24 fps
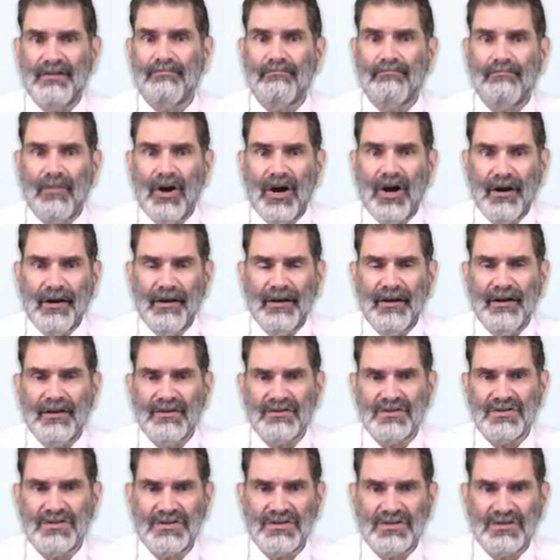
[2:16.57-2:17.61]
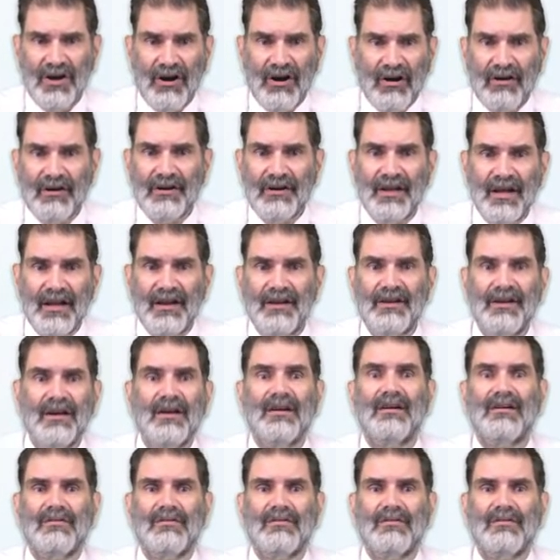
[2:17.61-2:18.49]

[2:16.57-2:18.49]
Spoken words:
market started